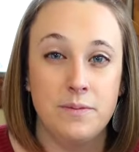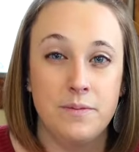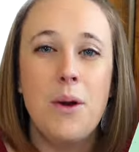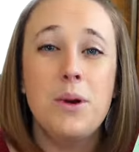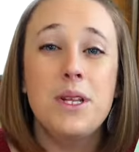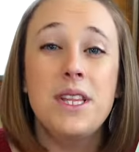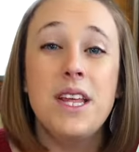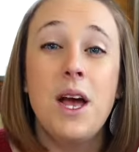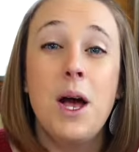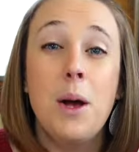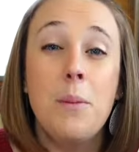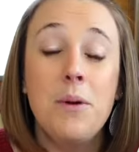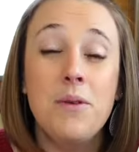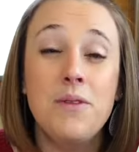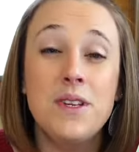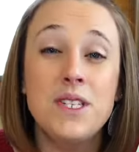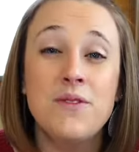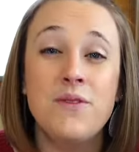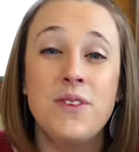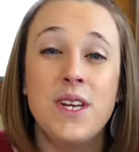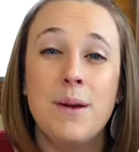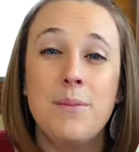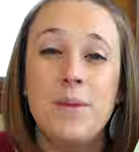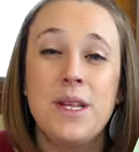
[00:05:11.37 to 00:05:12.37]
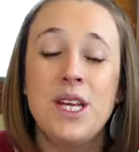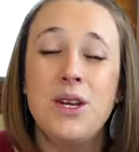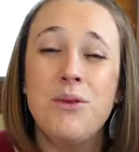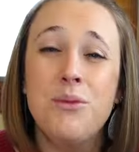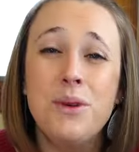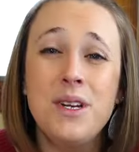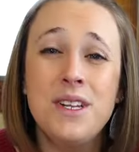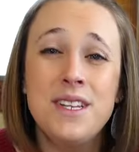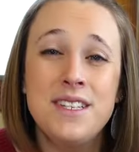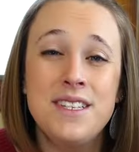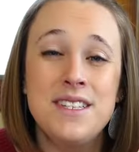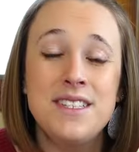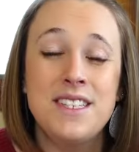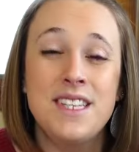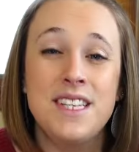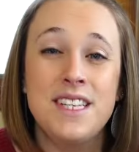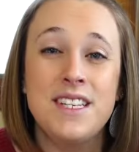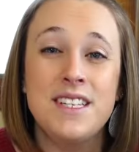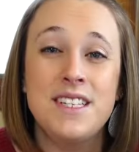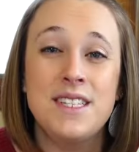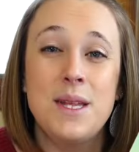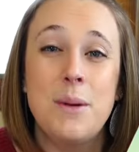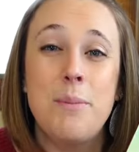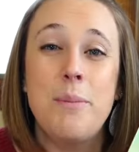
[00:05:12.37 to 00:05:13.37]
With the help of his family, he really
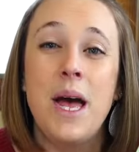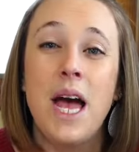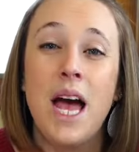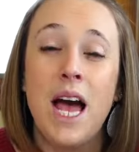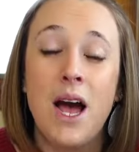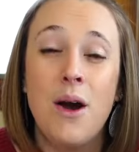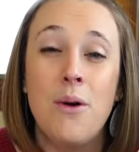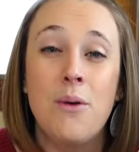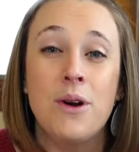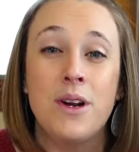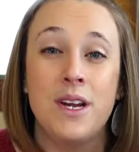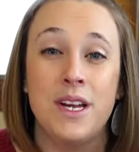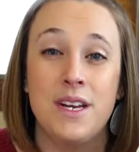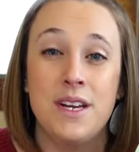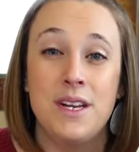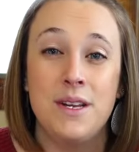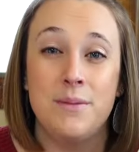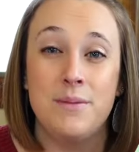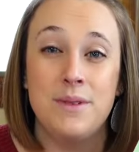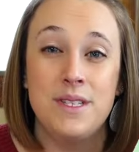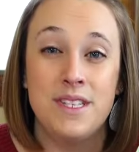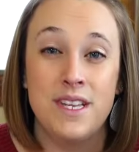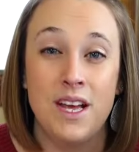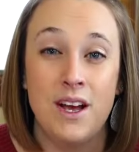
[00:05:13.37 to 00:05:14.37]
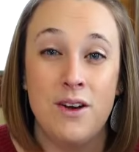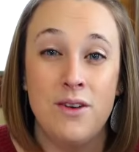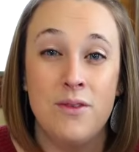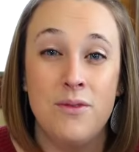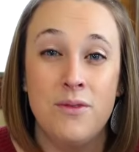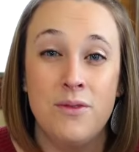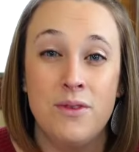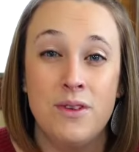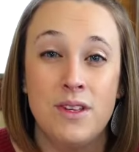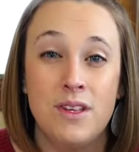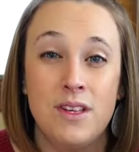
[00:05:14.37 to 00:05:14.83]
sees the power in himself.